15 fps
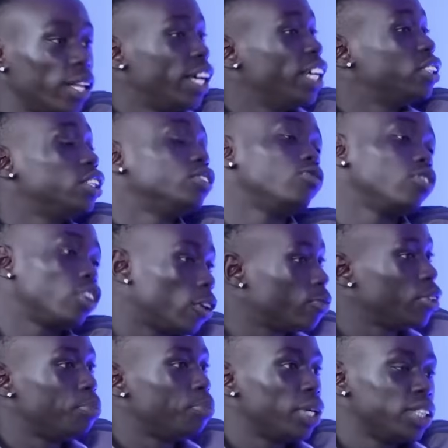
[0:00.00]
Of course,
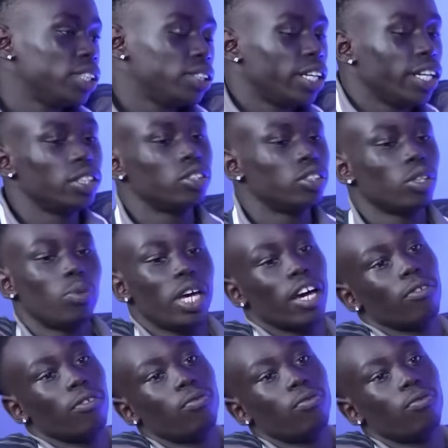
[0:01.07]
it's never guaranteed.